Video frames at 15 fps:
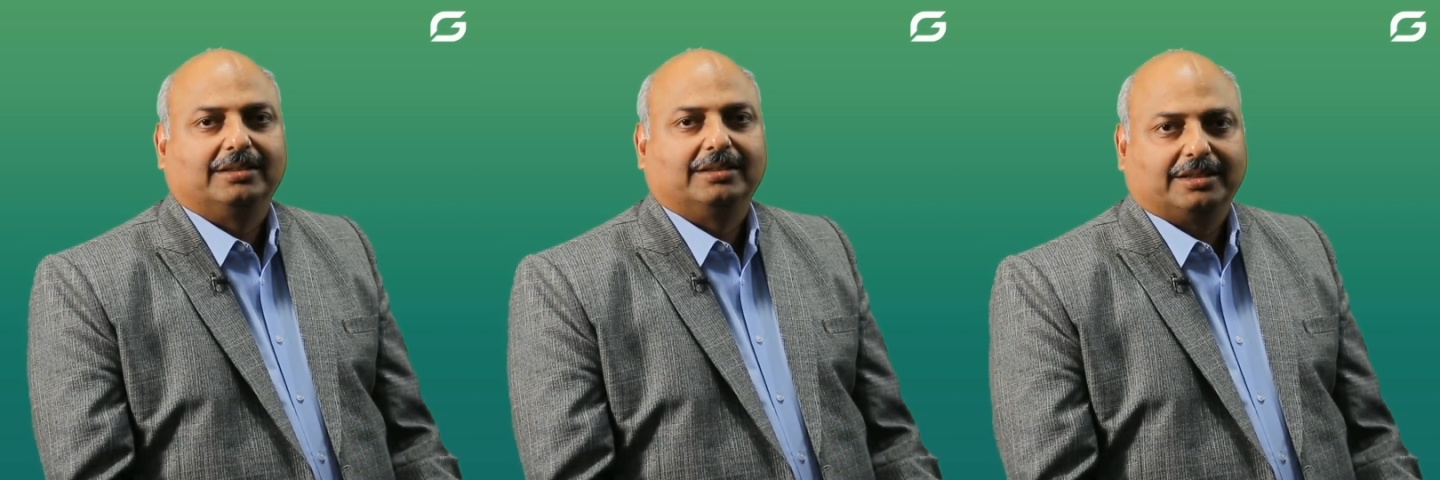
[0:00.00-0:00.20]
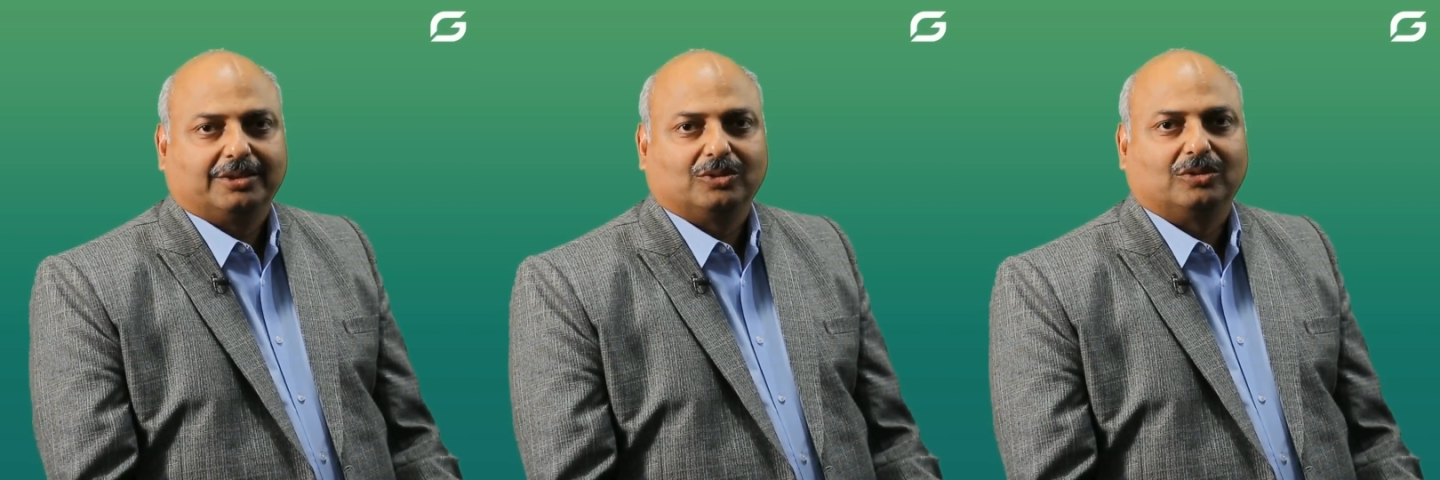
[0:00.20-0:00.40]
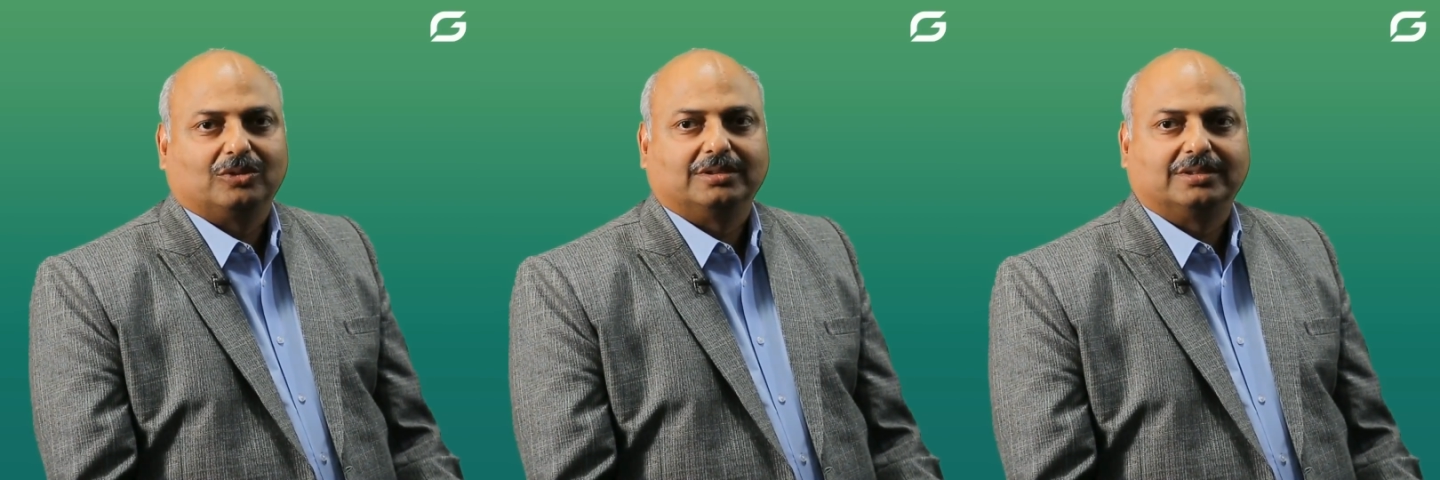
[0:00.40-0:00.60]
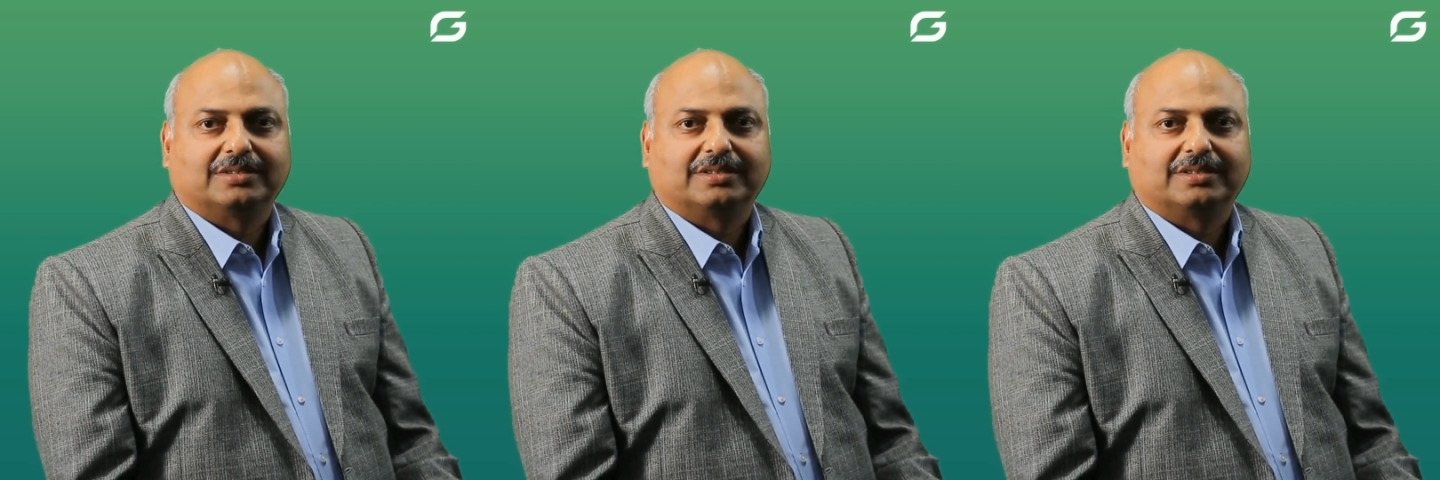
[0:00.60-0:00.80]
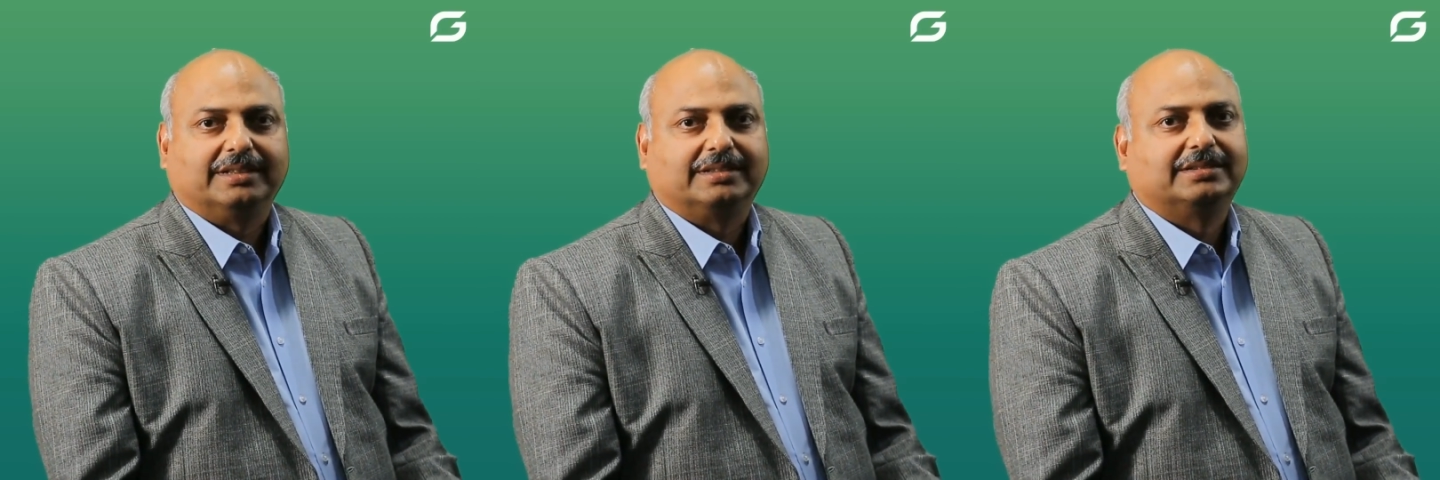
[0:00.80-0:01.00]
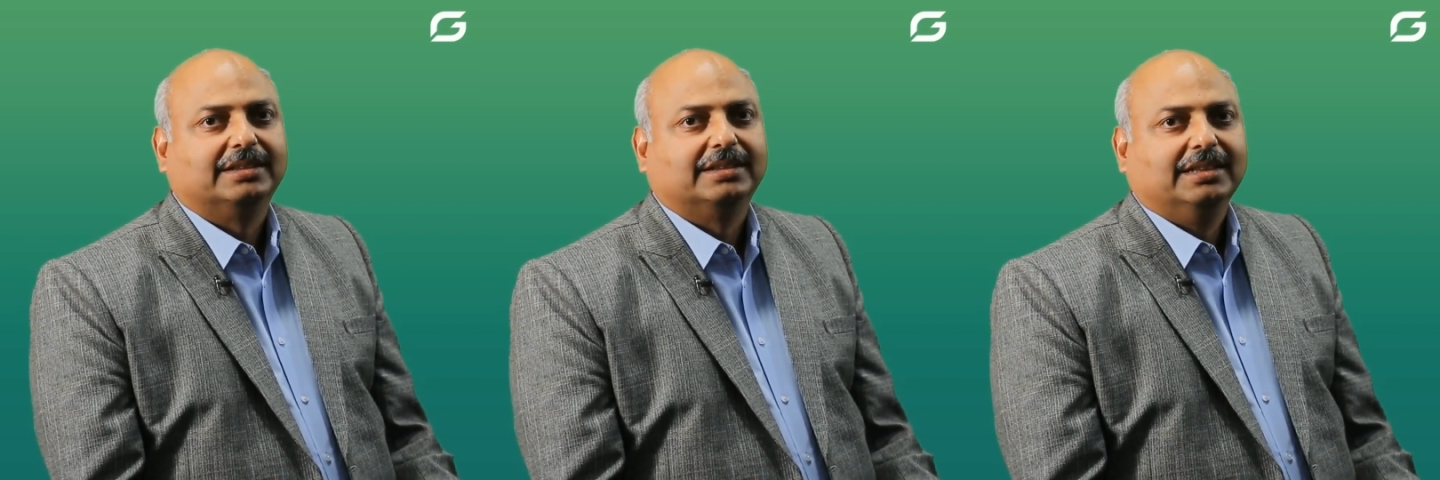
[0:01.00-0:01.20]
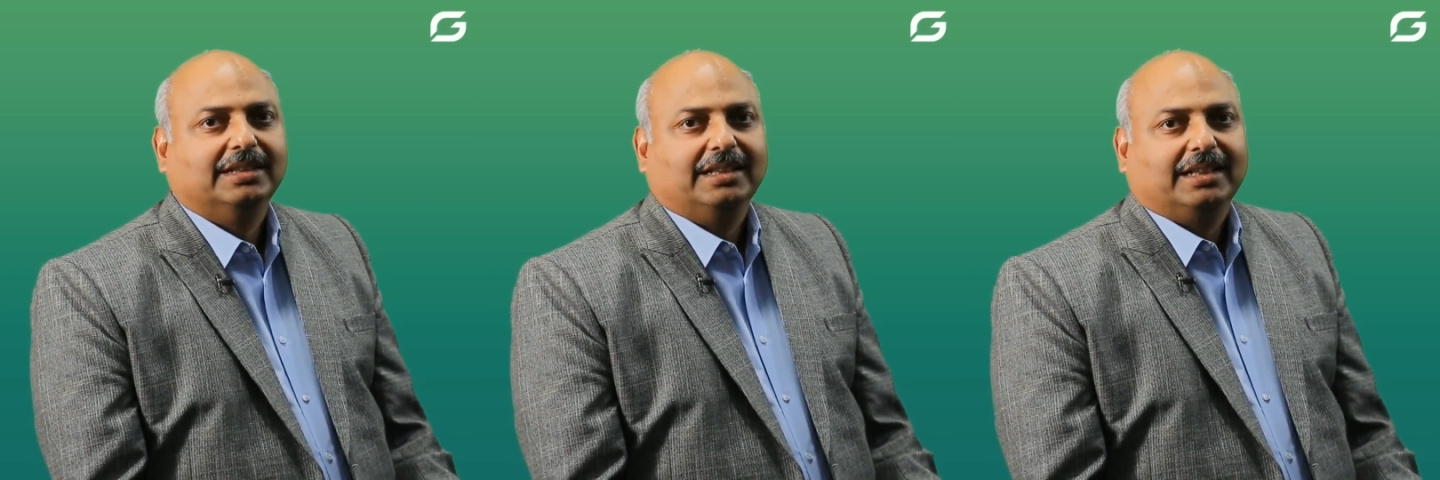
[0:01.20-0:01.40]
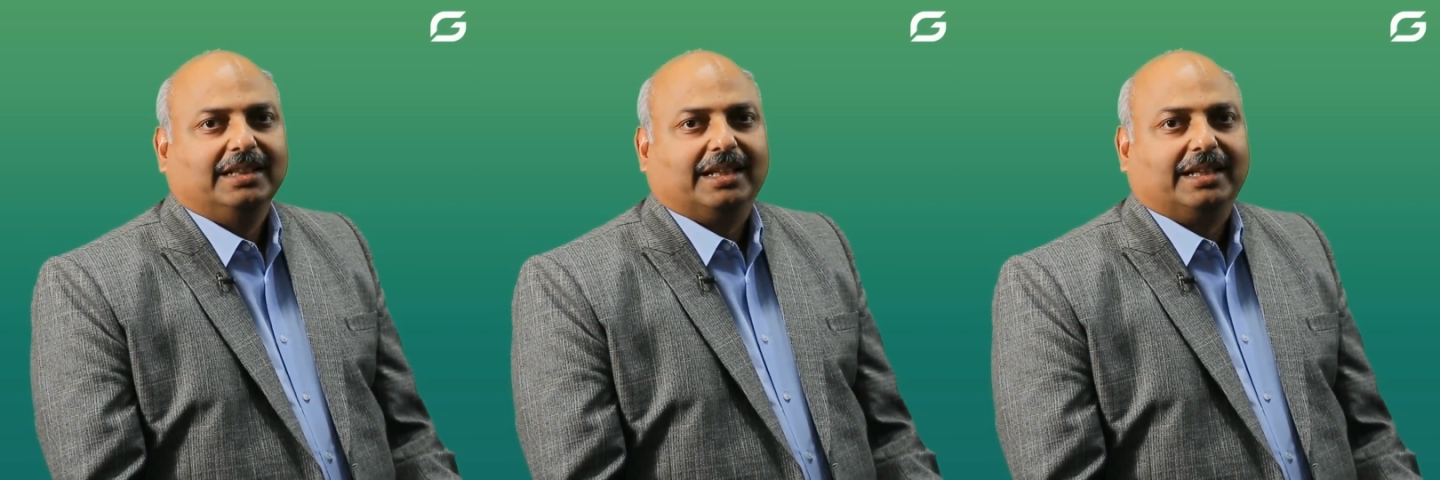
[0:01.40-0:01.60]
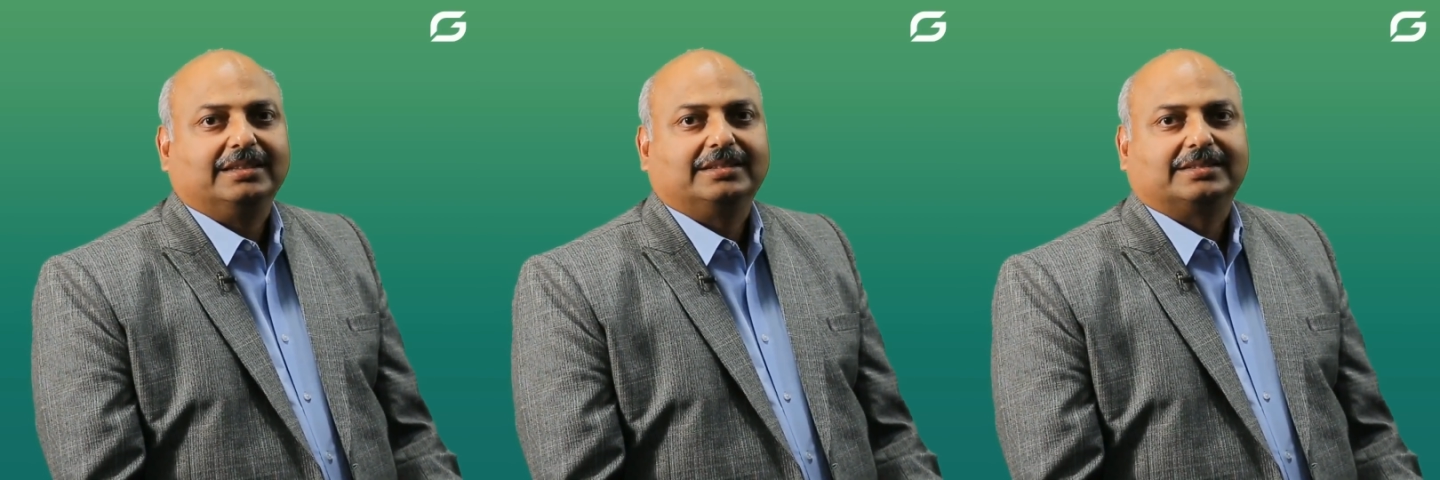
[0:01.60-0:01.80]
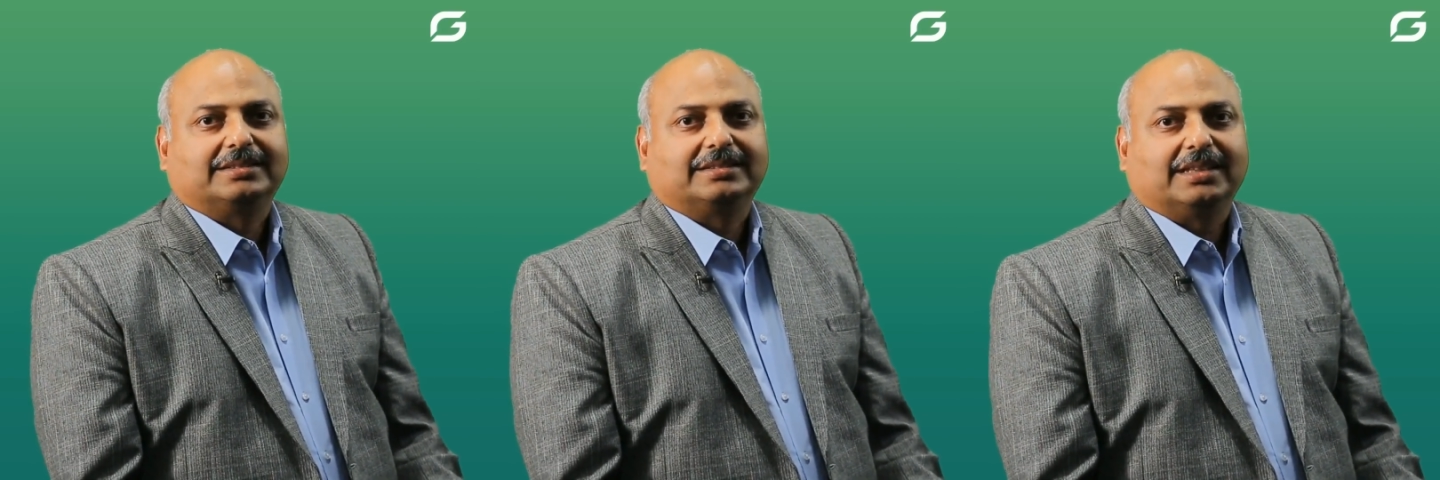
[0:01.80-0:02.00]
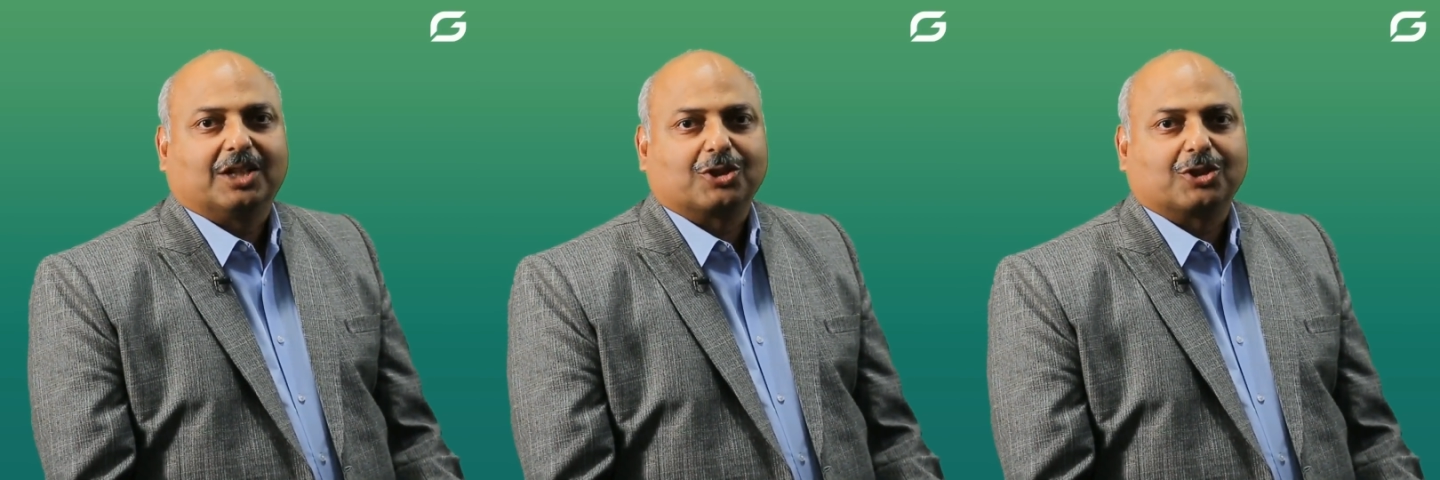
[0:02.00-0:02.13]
into logistics is